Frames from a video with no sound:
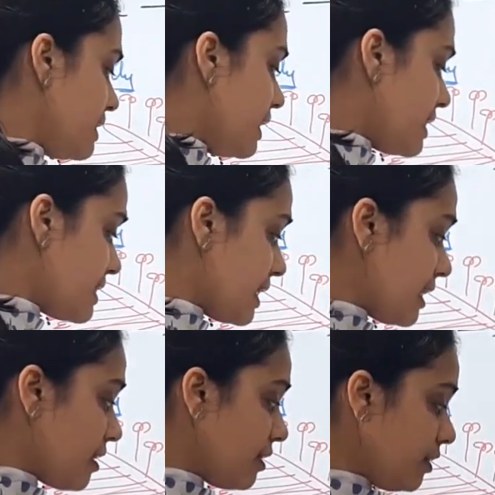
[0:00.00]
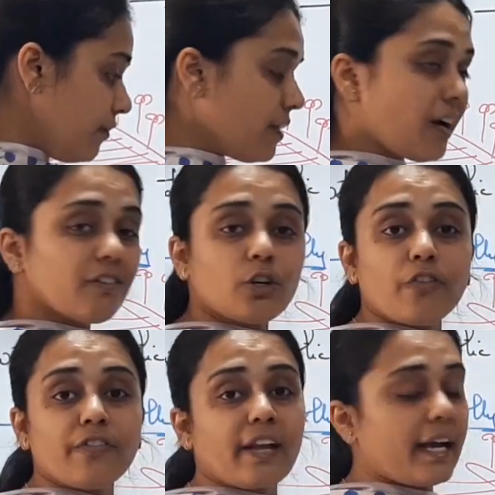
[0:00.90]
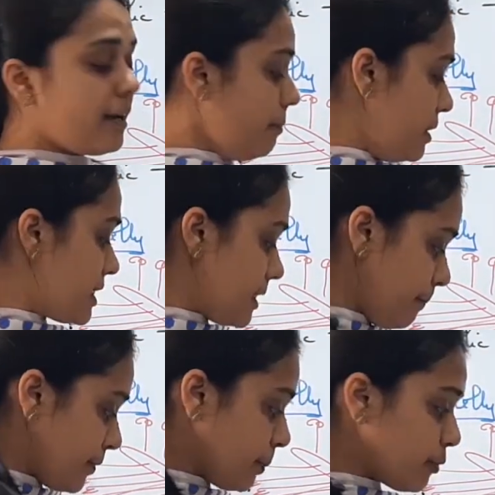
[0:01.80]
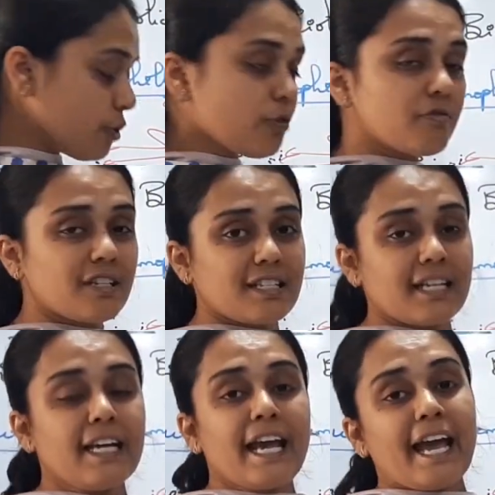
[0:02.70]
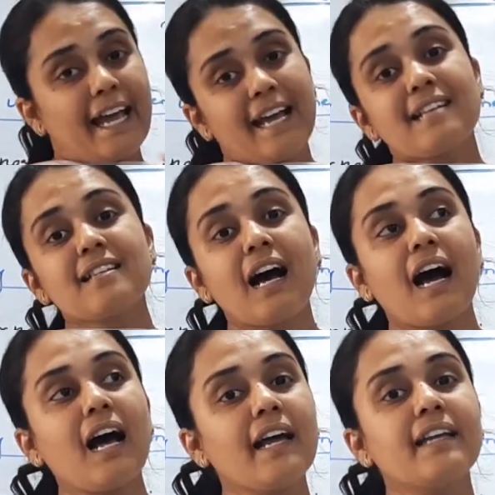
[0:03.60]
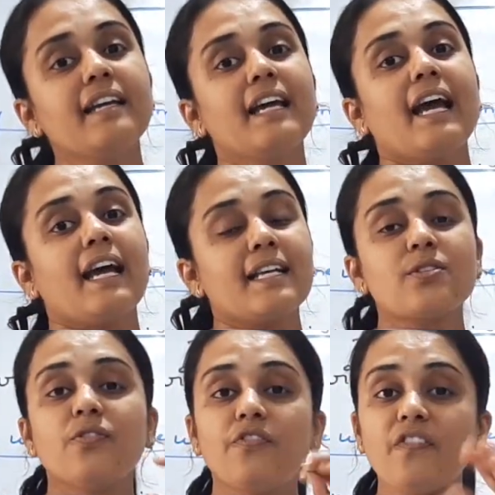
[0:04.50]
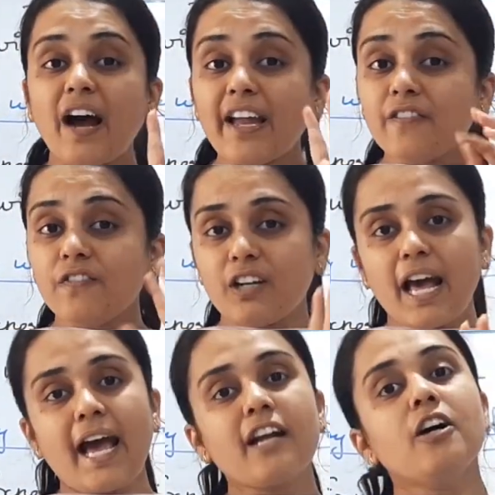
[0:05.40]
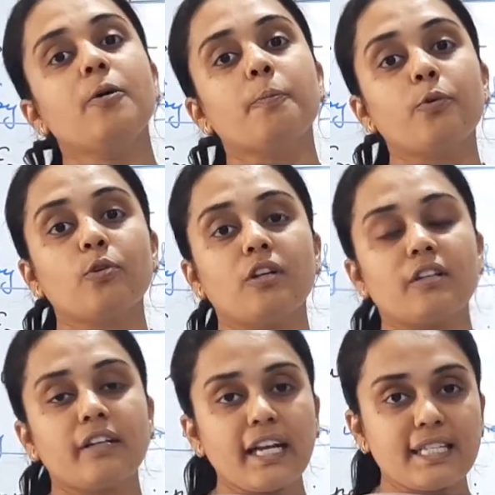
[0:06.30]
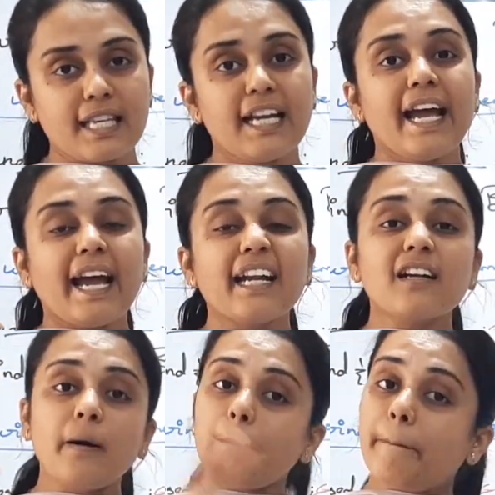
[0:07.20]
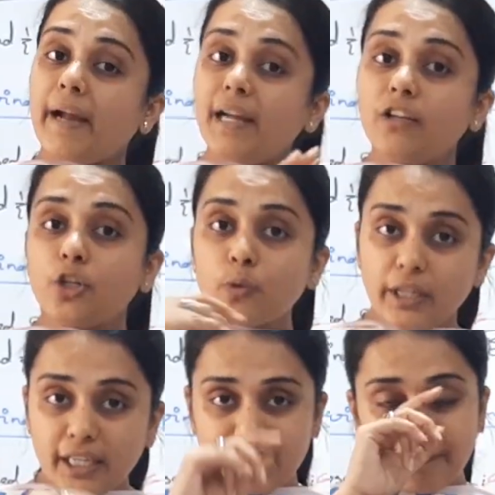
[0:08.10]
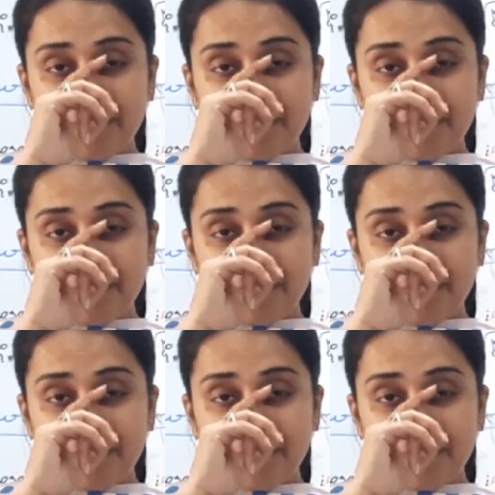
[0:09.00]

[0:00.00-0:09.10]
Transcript: A single flower of cannabis produces as high as 5 lakh pollen grains, and compared to it,